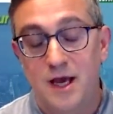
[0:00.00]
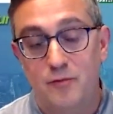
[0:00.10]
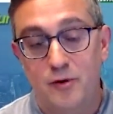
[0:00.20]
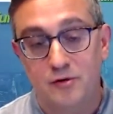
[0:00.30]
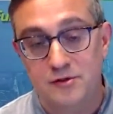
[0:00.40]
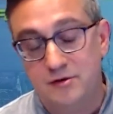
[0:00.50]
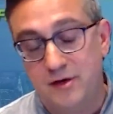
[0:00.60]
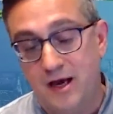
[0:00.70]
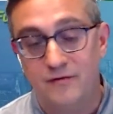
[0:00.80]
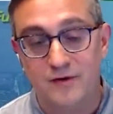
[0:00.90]
and we also
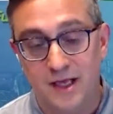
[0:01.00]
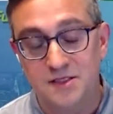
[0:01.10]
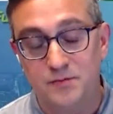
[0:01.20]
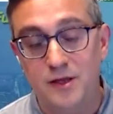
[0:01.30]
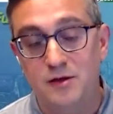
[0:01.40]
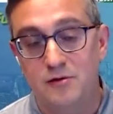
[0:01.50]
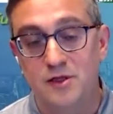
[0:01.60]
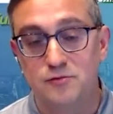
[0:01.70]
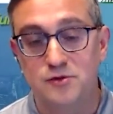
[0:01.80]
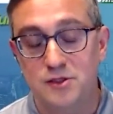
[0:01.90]
have Class B
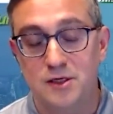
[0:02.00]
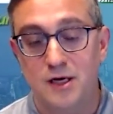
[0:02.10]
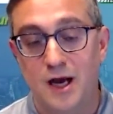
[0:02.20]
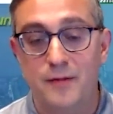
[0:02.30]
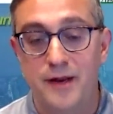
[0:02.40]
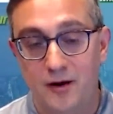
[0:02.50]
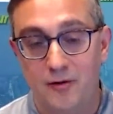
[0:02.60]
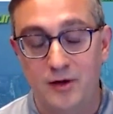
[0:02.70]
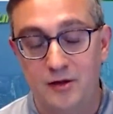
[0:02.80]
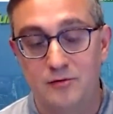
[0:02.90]
units, which are common
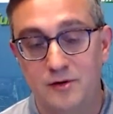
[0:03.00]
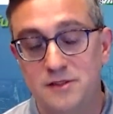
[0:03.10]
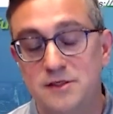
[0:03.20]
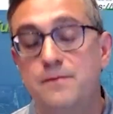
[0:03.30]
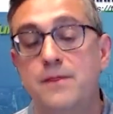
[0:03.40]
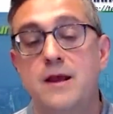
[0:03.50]
equity units.